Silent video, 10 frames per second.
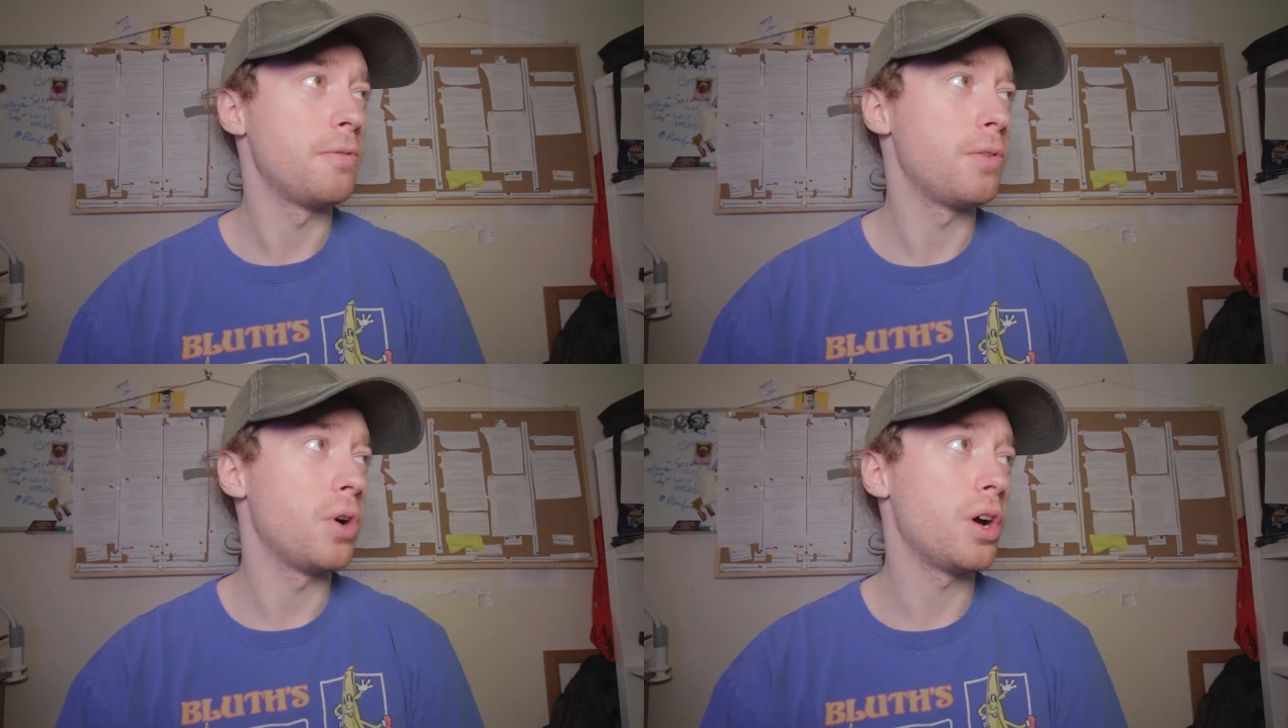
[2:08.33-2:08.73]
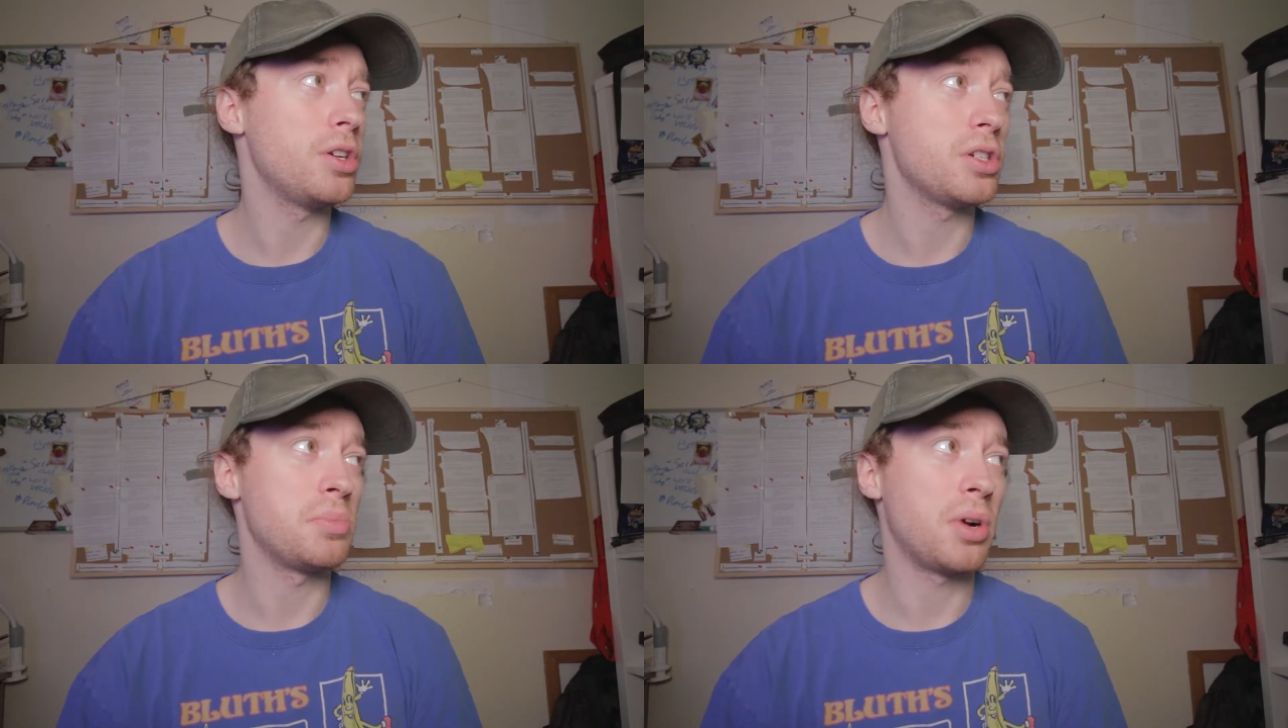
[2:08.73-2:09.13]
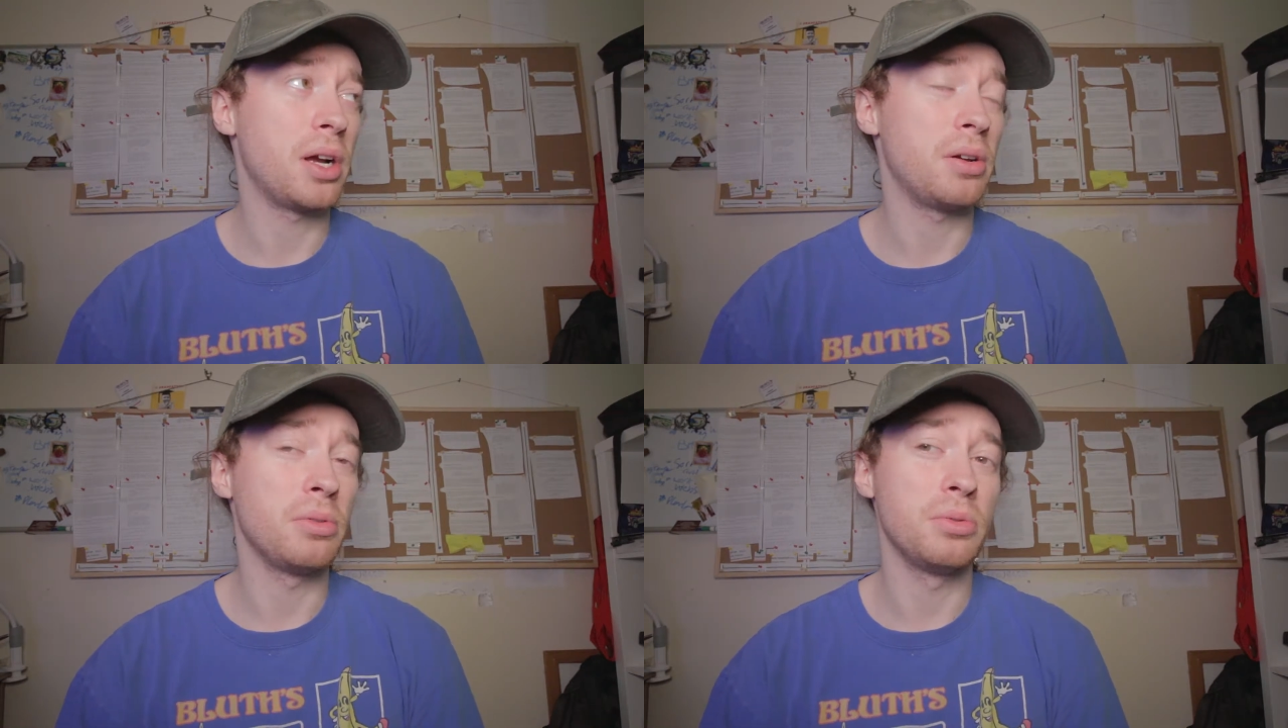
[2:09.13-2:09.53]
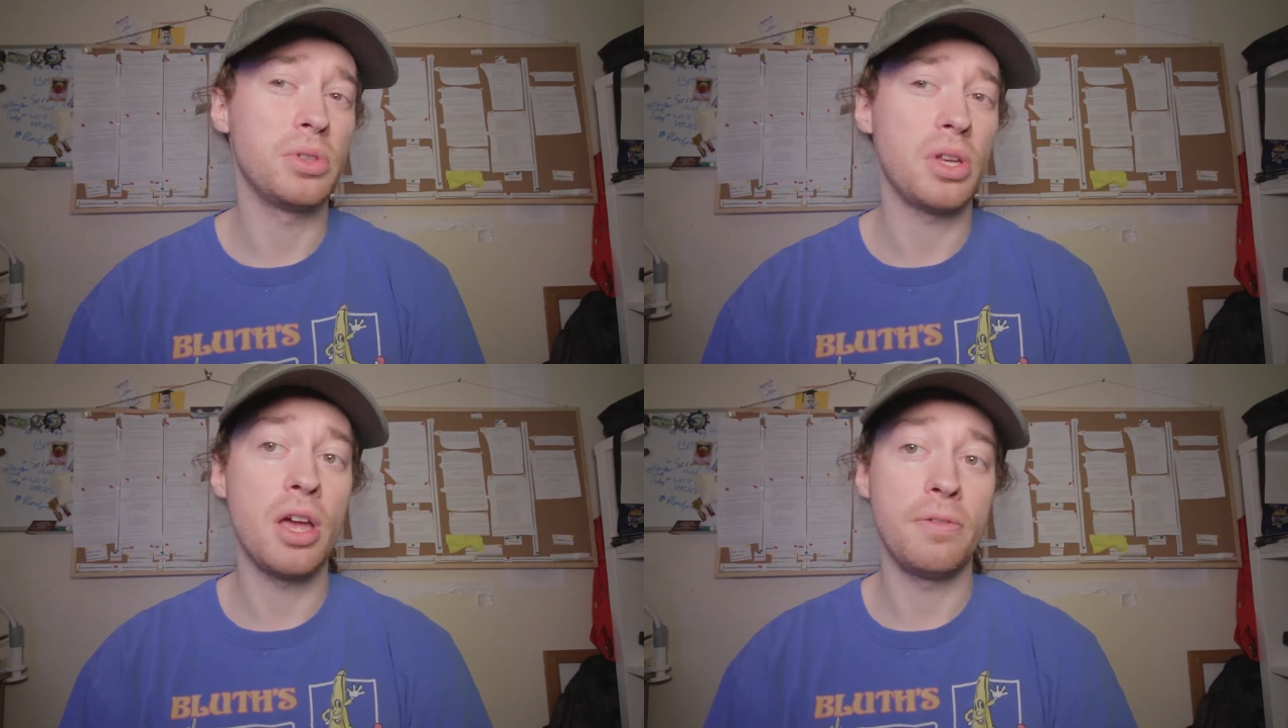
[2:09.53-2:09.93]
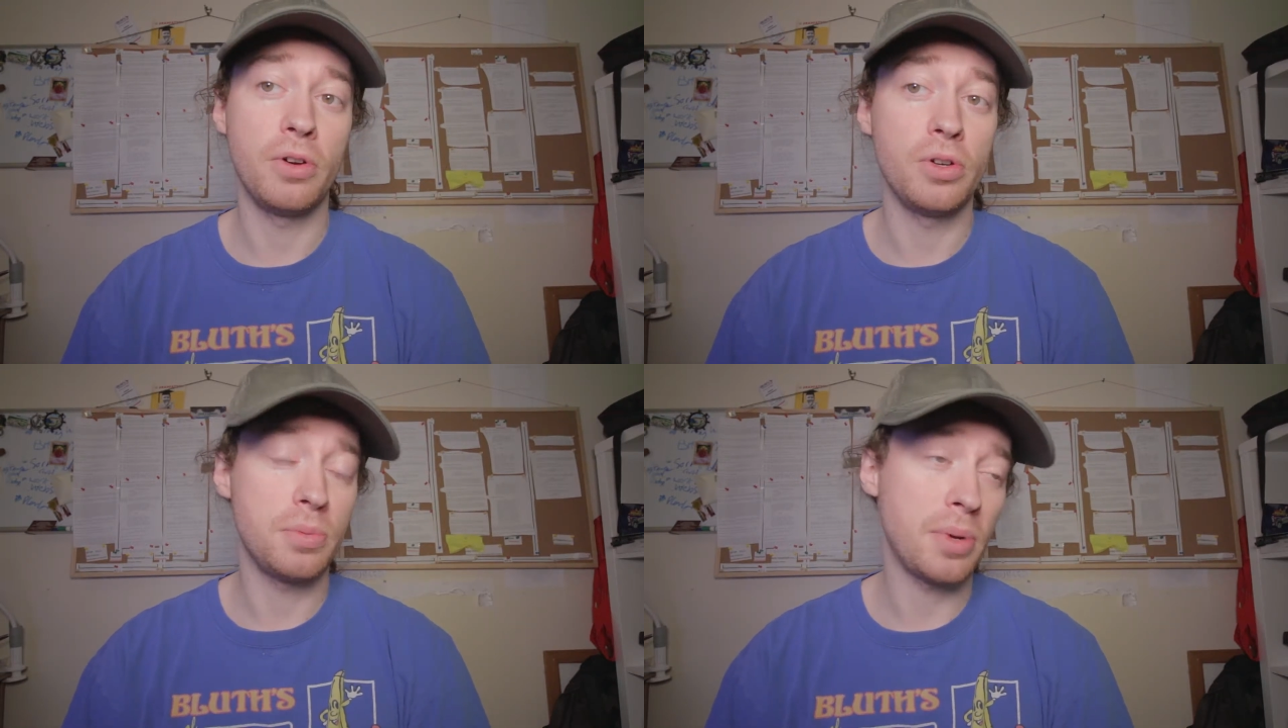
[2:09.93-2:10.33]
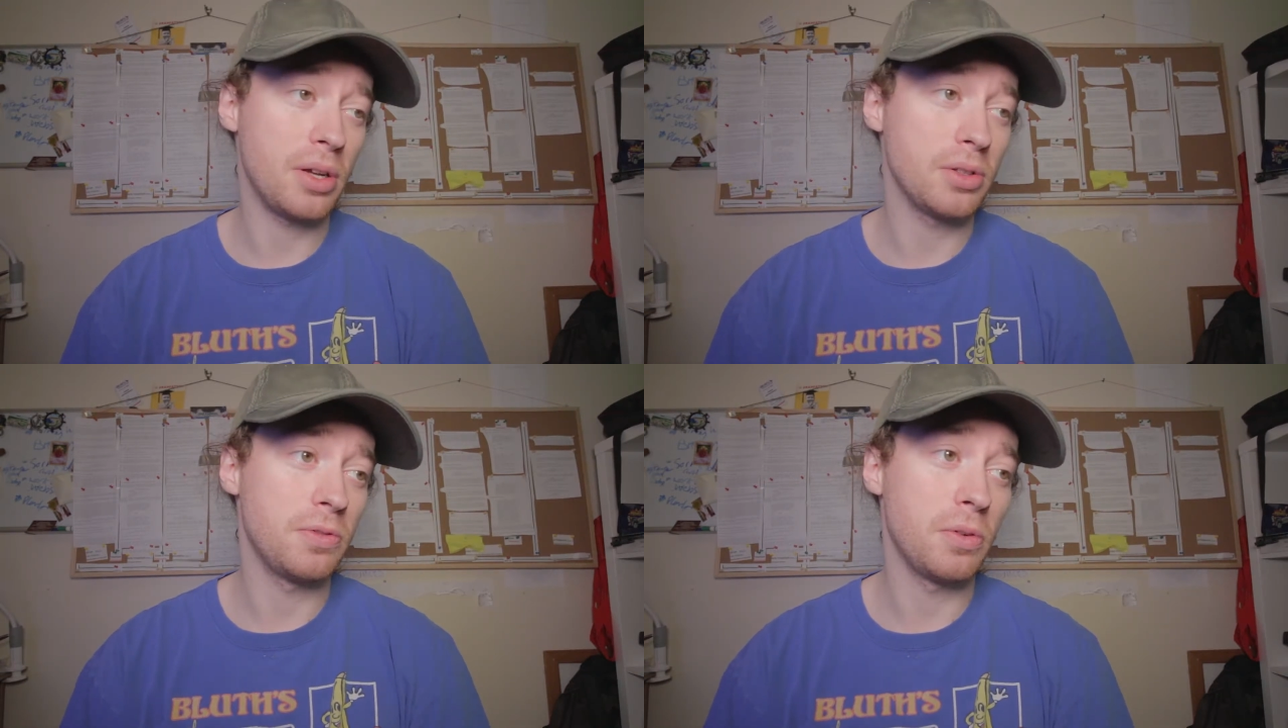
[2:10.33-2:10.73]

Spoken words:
£400